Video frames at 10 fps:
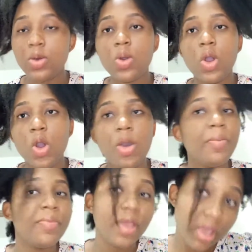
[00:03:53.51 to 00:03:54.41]
comb
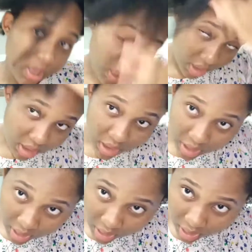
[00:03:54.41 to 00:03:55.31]

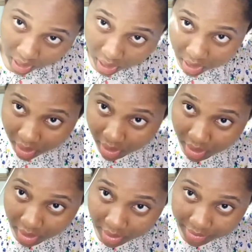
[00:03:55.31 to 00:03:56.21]
here.